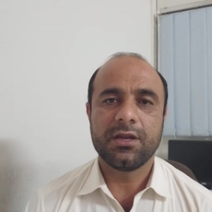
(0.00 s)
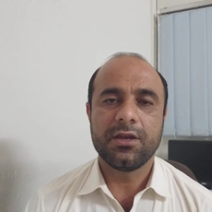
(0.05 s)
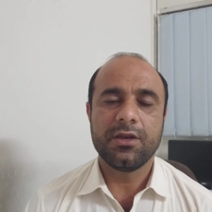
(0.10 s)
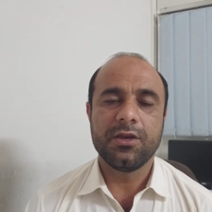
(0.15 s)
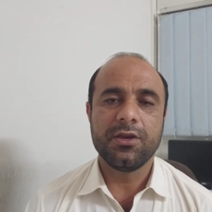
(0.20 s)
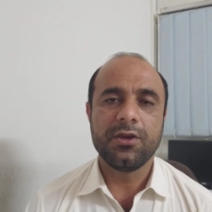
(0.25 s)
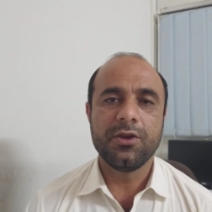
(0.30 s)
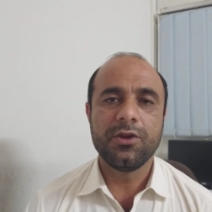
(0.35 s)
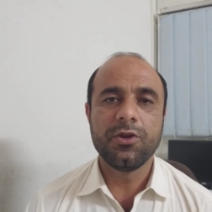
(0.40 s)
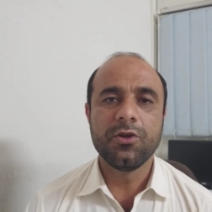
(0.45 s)

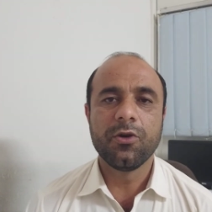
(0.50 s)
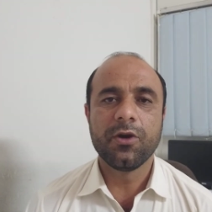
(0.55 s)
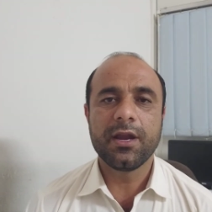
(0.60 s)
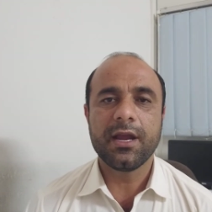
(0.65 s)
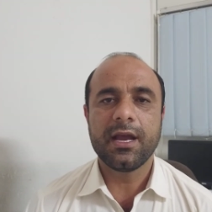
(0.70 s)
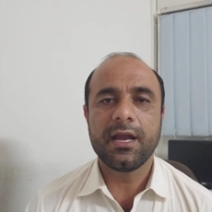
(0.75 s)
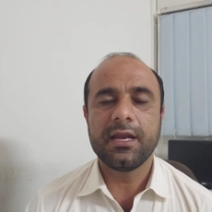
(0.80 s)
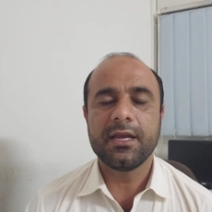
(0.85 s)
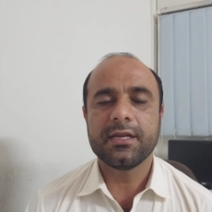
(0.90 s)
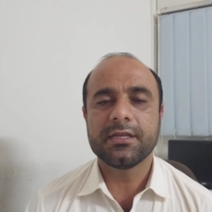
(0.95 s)
new
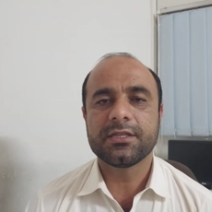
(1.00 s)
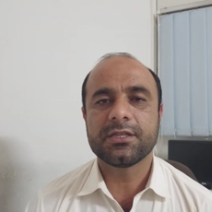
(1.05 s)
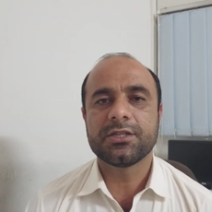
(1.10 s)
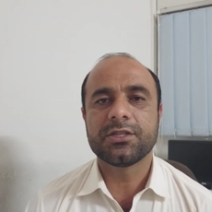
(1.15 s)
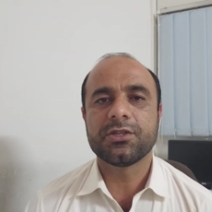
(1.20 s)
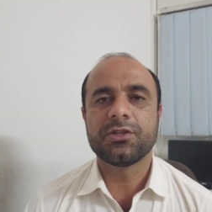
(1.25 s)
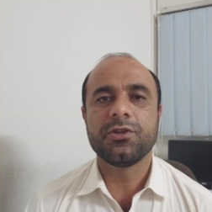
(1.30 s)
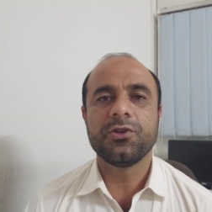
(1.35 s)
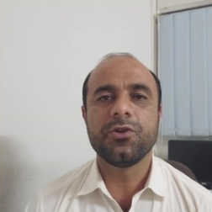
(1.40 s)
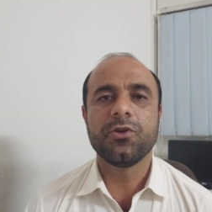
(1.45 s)

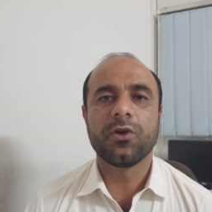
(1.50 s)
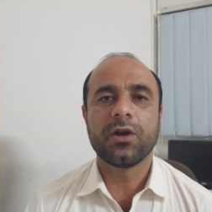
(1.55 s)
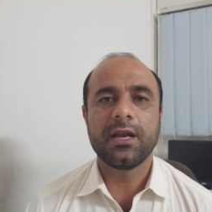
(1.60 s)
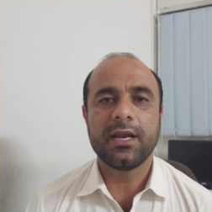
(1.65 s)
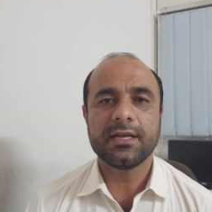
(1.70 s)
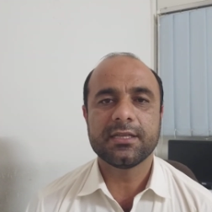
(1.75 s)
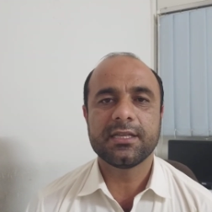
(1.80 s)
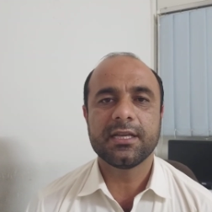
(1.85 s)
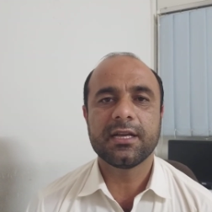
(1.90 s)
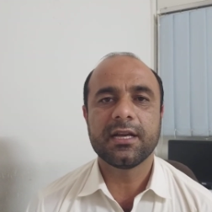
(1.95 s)
realists, new
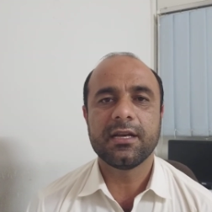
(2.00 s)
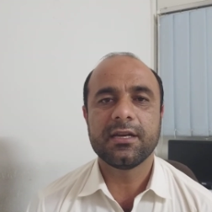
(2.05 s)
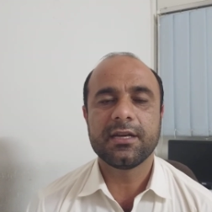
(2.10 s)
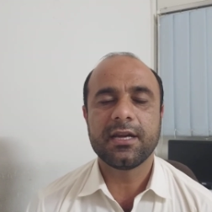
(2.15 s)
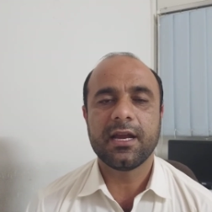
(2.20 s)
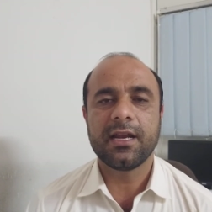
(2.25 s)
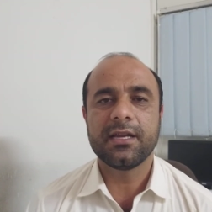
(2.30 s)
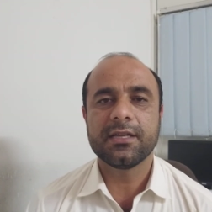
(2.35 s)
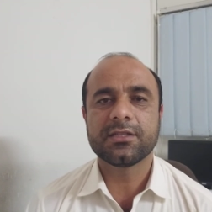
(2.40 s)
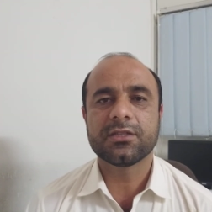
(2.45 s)
classical
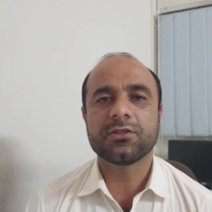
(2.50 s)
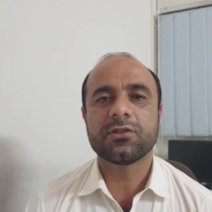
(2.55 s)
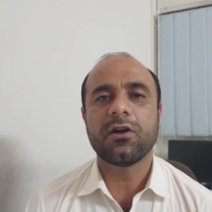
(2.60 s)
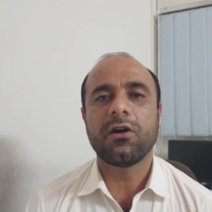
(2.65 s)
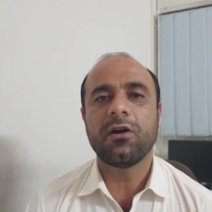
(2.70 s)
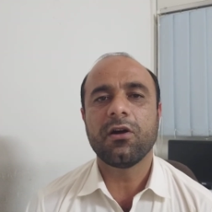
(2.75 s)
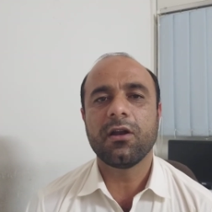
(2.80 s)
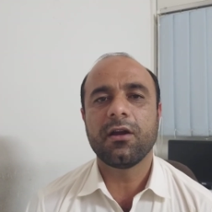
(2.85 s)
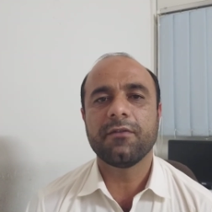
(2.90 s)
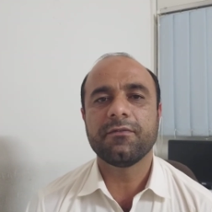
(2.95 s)
realists,
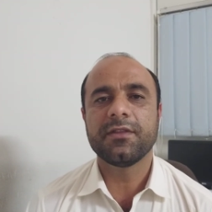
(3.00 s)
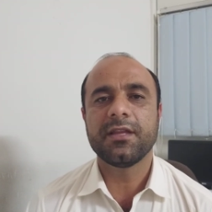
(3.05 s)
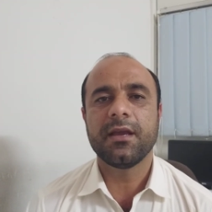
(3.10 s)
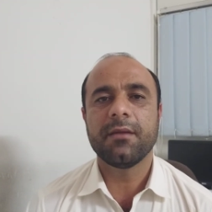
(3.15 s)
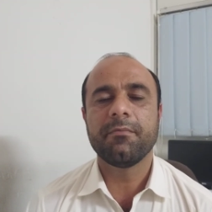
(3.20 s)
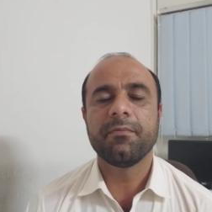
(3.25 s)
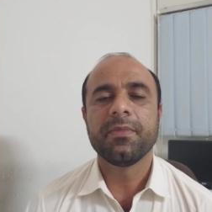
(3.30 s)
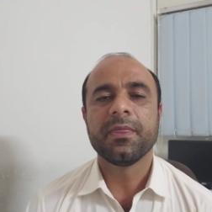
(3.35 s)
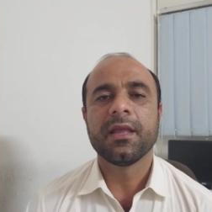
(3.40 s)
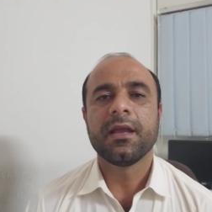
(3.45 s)
all of them,